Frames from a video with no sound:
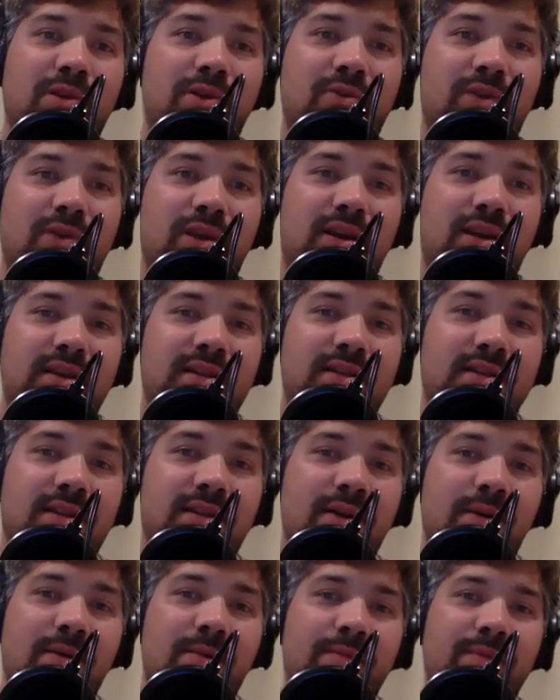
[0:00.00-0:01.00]
is.
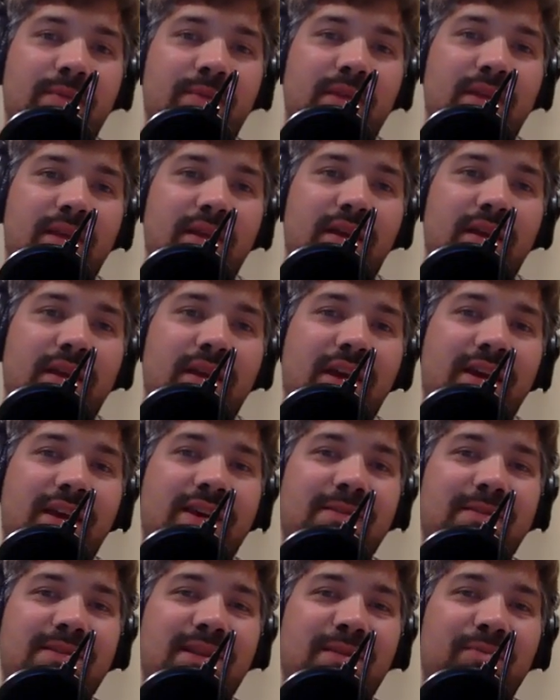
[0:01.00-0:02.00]
It
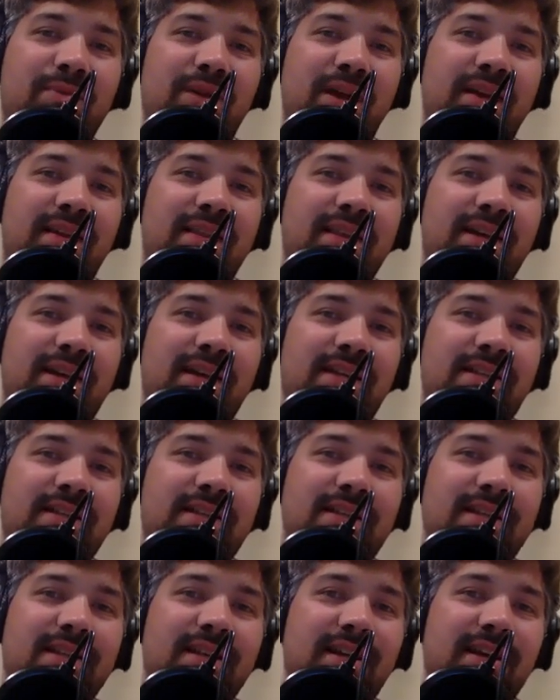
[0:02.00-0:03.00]
comes up like
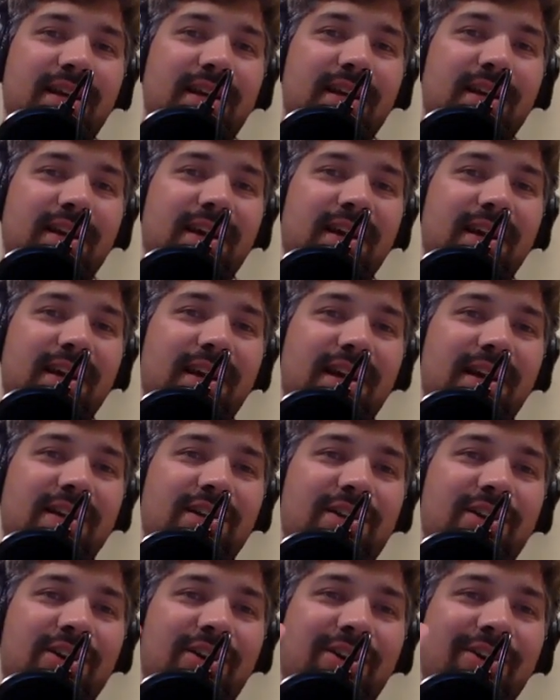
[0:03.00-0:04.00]
this and
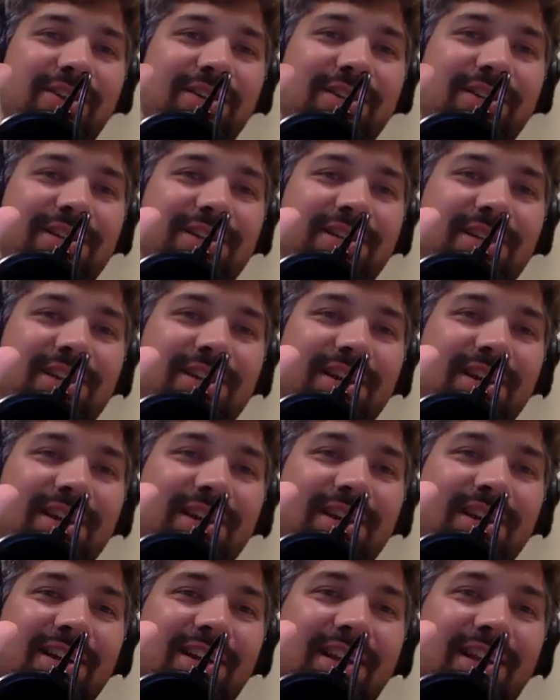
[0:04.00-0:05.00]
turns
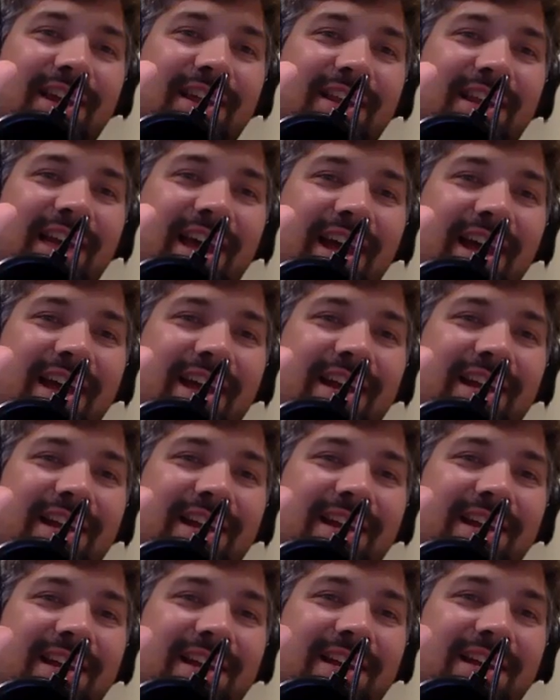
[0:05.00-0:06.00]
like that,
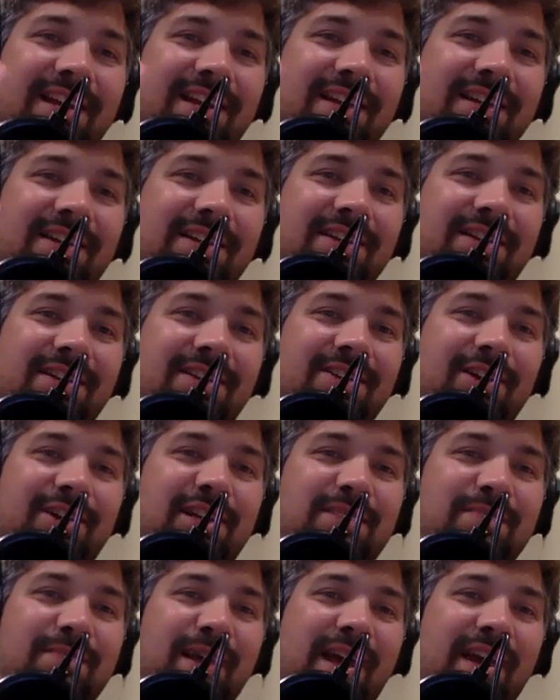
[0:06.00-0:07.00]

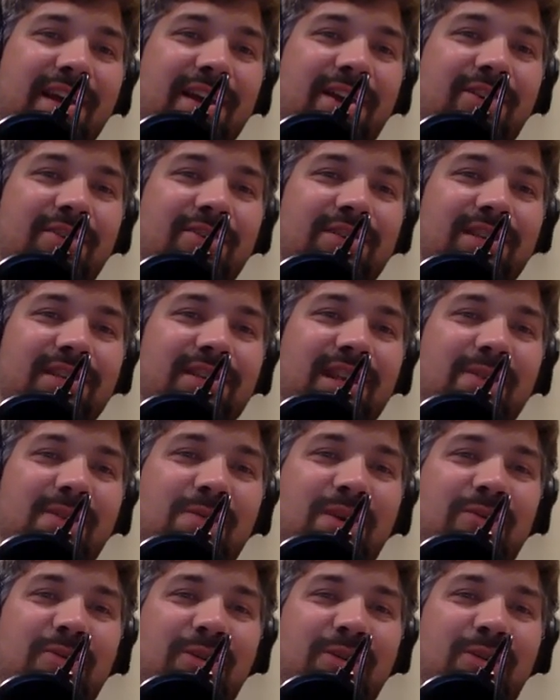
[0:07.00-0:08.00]
turns back and goes the same
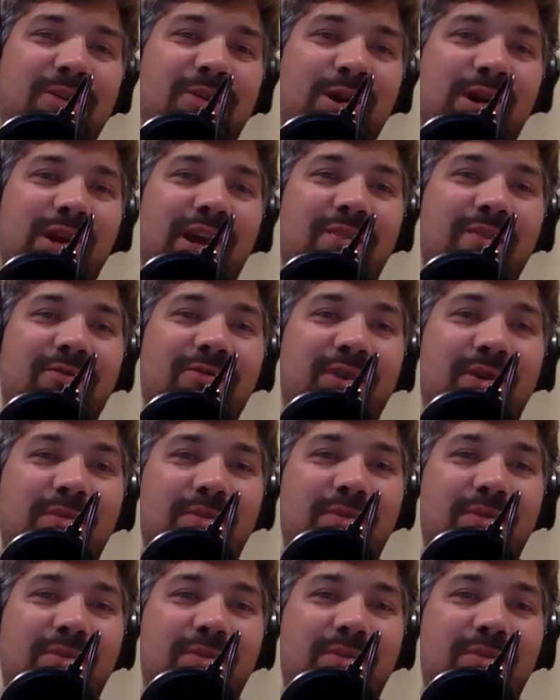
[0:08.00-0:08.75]
way where it came from.